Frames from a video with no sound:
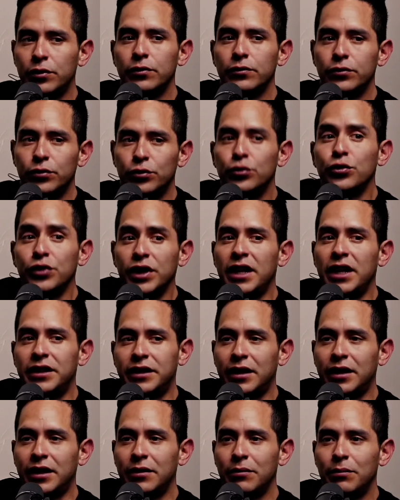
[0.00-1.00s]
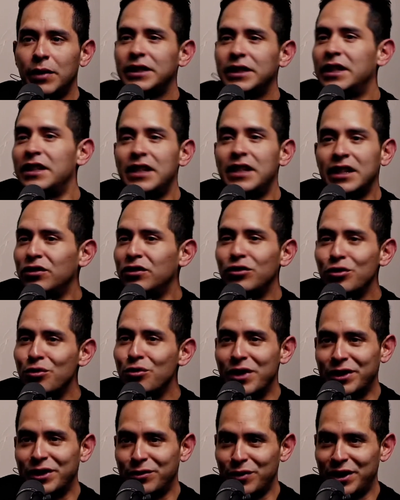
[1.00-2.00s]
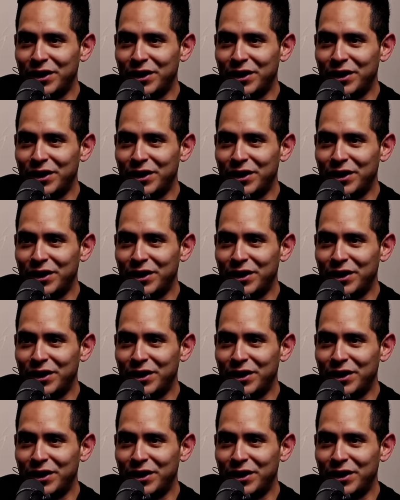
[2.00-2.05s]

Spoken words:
to do Dieta, but they didn't know what was